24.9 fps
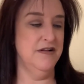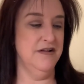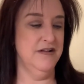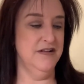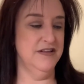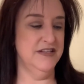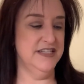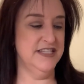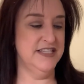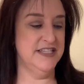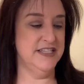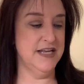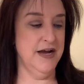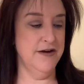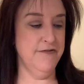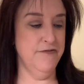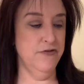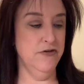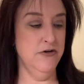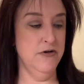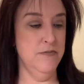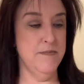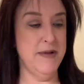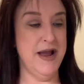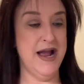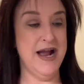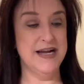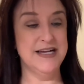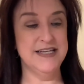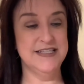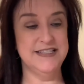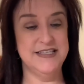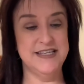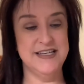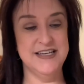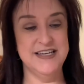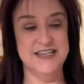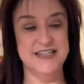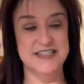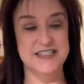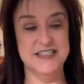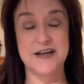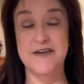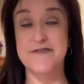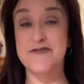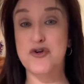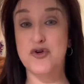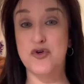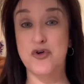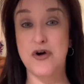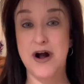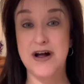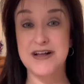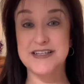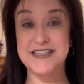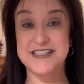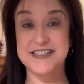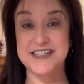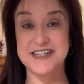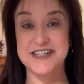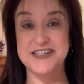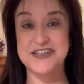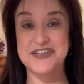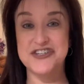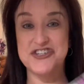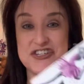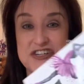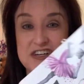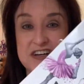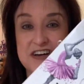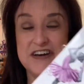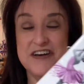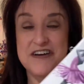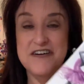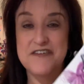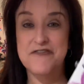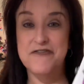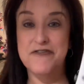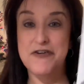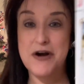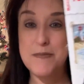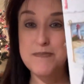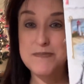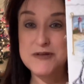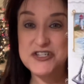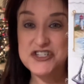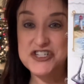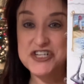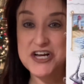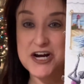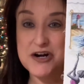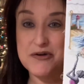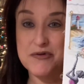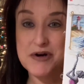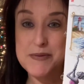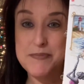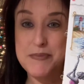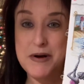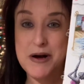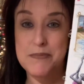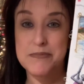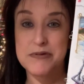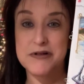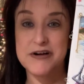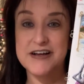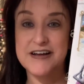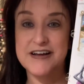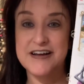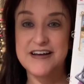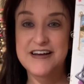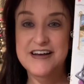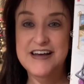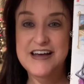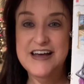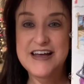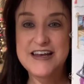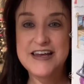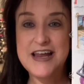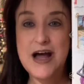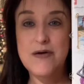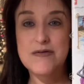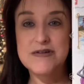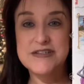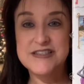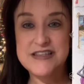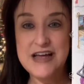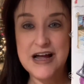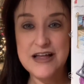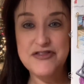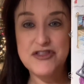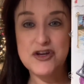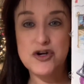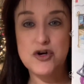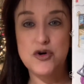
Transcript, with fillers: several magazines of cross-stitch from the Czech Republic. Now, is that the